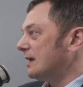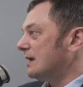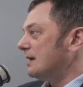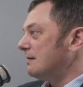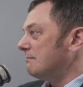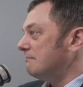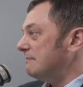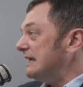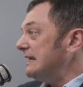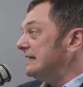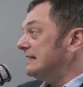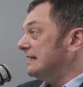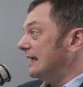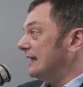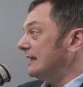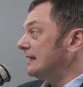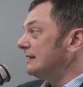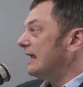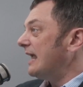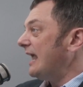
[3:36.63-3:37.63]

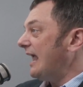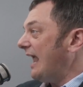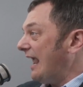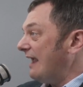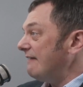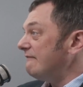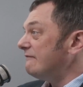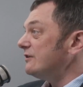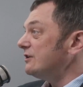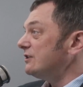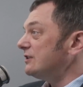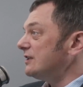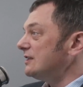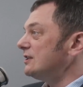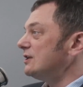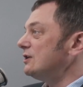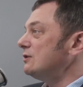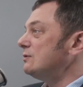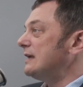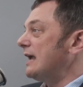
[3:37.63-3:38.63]
Meaning everything
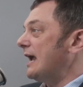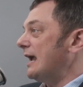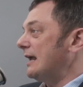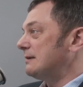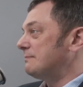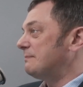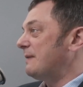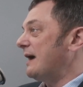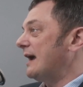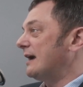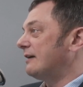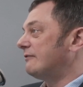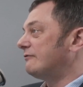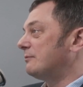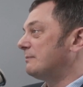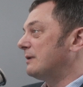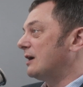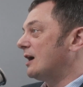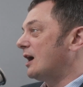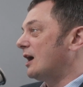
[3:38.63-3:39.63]
that you get back
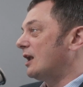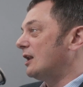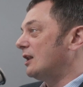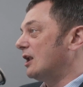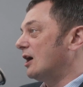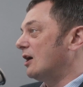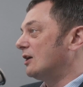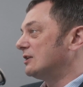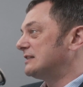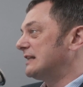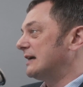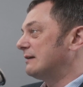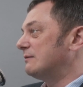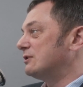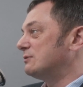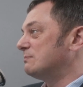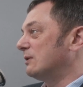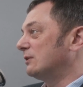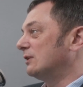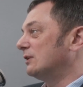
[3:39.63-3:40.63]
from a large
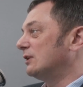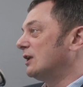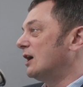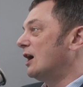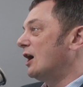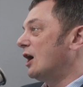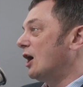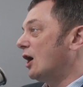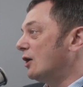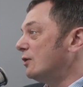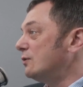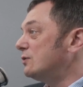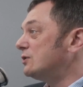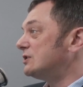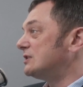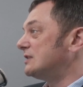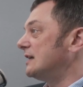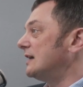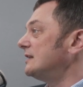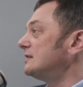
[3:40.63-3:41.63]
language model
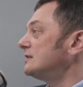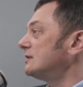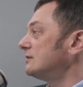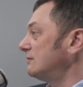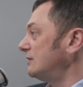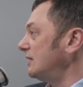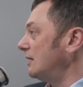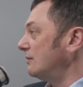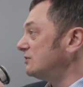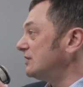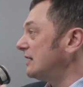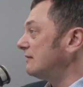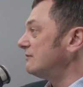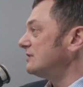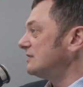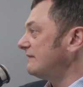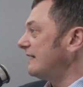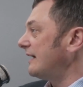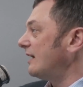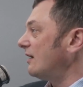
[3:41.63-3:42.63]
hosted,
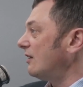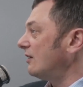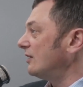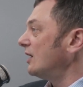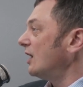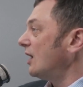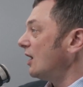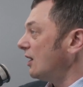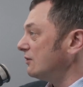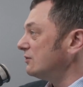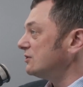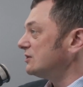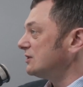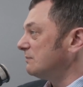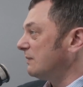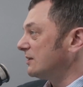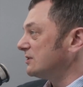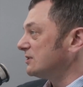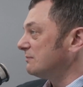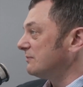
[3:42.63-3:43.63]
generative AI hosted
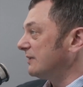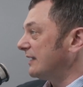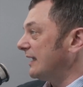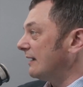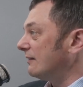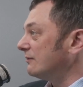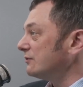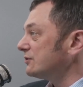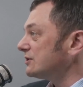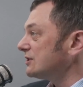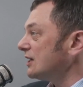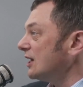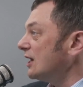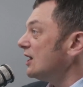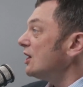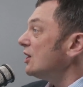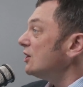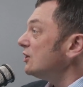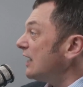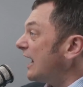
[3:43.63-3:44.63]
by something else,
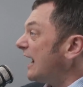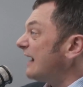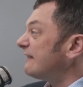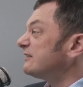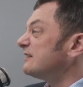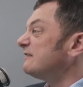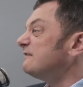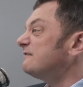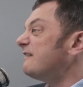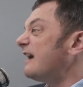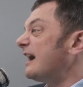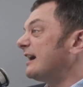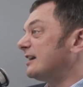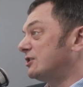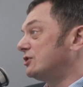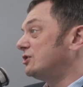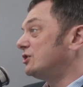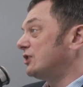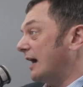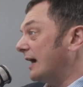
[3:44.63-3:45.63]
you have to
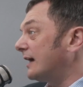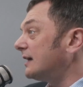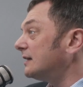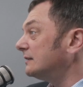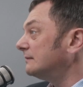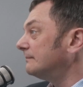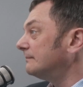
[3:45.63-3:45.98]
fact check.